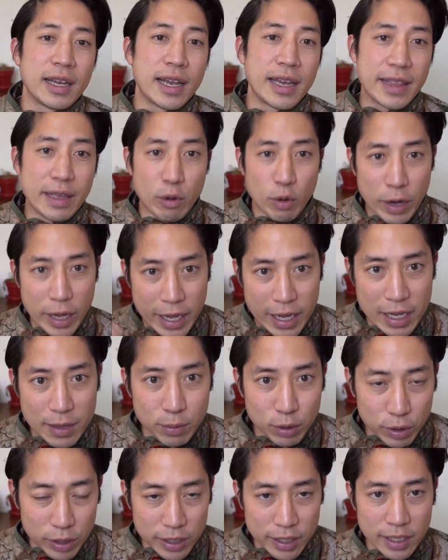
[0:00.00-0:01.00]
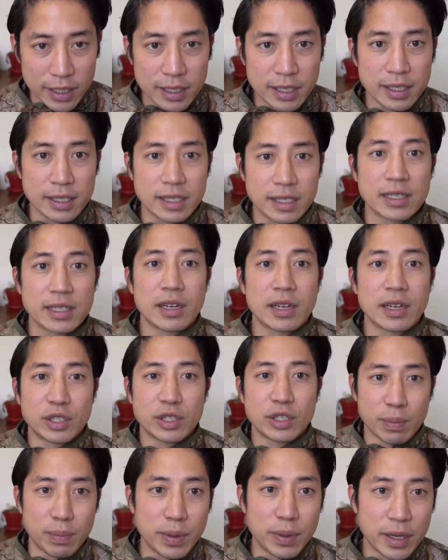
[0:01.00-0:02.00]
And they were able to get to such
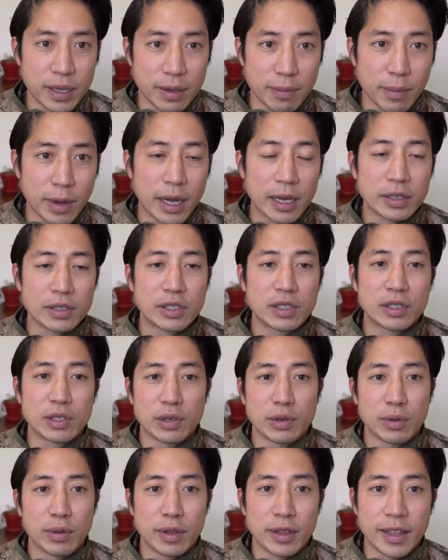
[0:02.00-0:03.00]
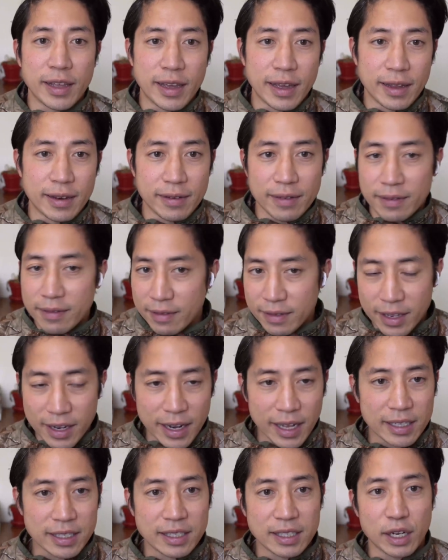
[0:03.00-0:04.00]
a big milestone that the
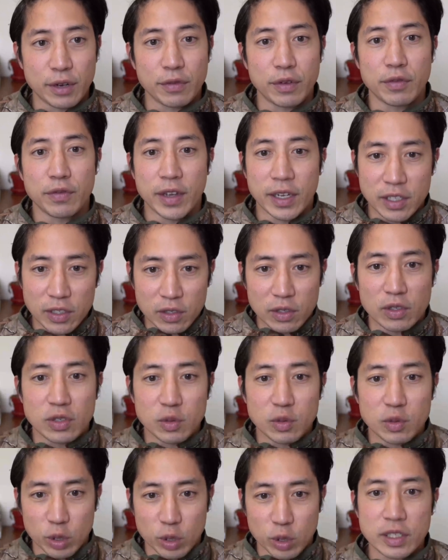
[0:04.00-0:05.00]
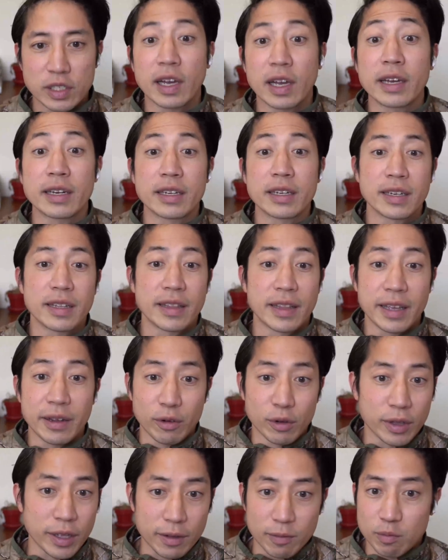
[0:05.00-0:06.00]
next set of investors were excited. And they
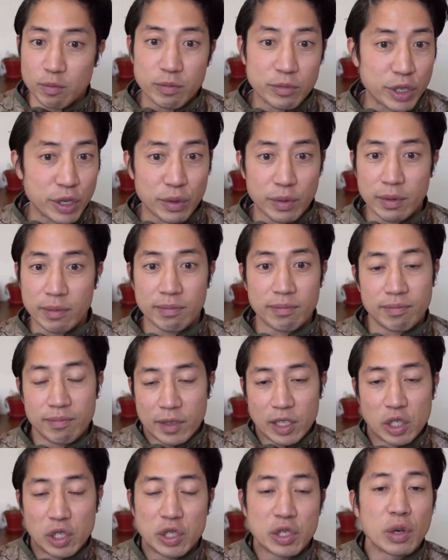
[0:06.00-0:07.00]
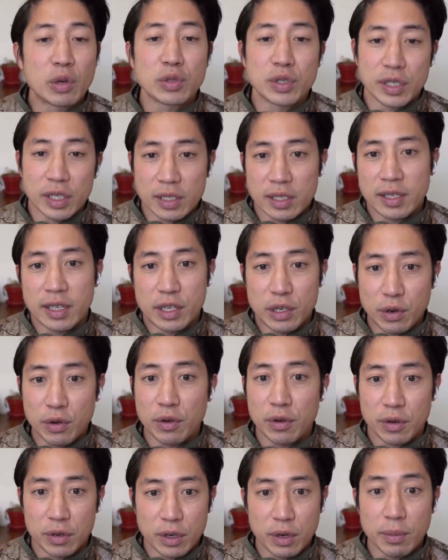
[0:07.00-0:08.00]
were like, this shows us that
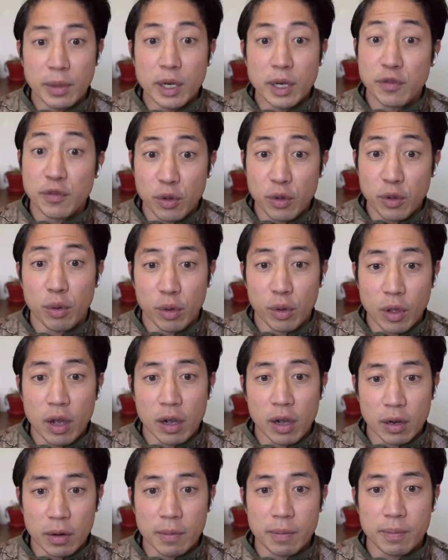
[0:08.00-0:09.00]
you're much further along.